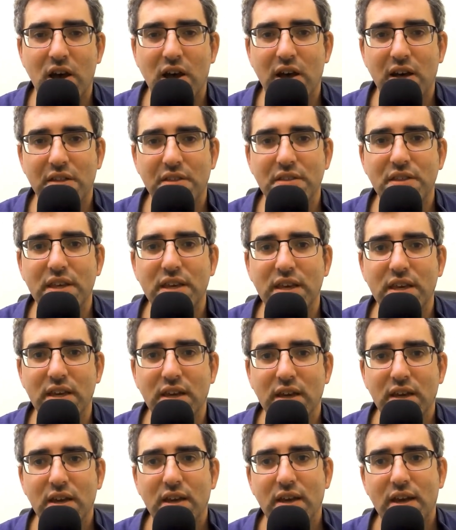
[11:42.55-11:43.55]
on
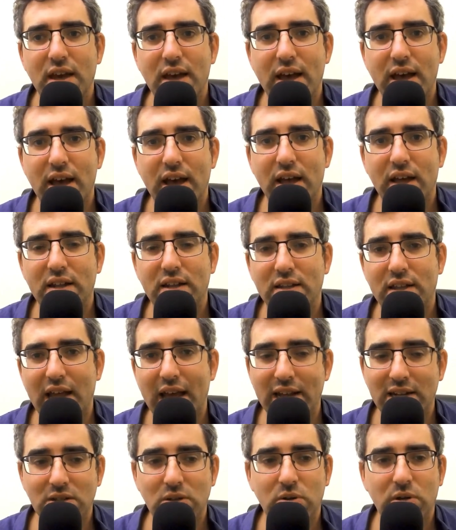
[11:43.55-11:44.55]
the
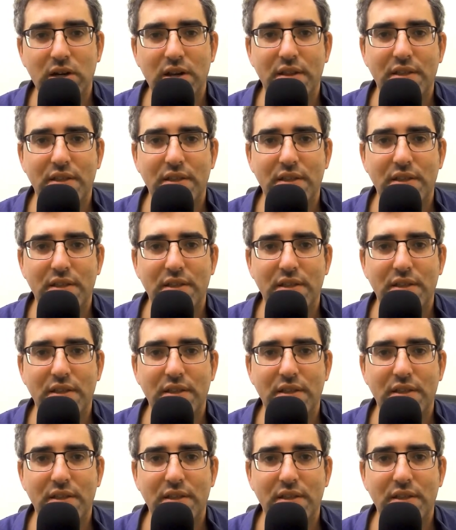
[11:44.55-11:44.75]
landlord.